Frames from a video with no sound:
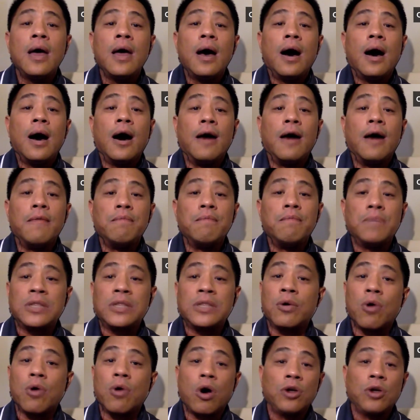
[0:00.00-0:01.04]
but there
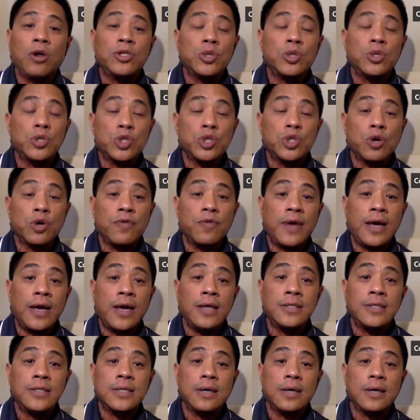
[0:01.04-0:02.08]
are also
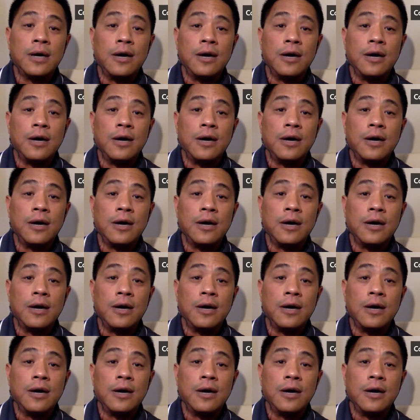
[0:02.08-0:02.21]
surveys,